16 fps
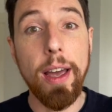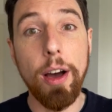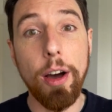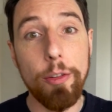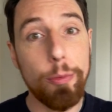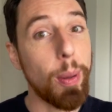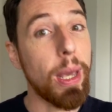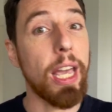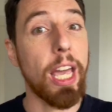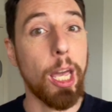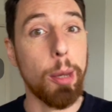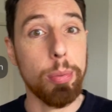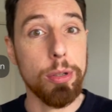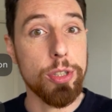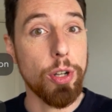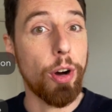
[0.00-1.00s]
of being
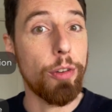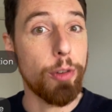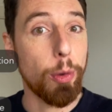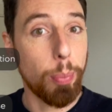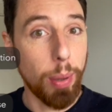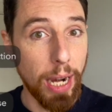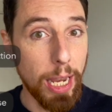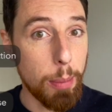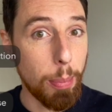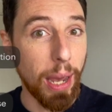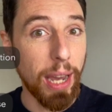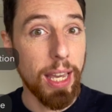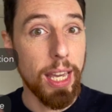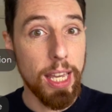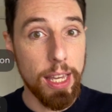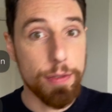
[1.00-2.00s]
able to offer
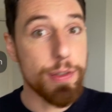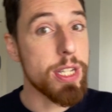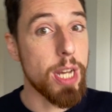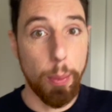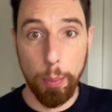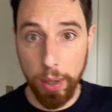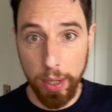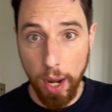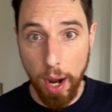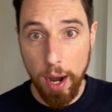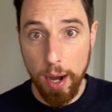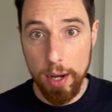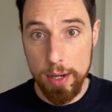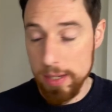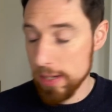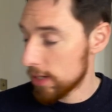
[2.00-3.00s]
playback if someone
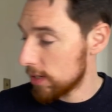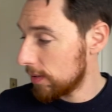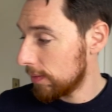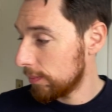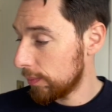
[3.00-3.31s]
asks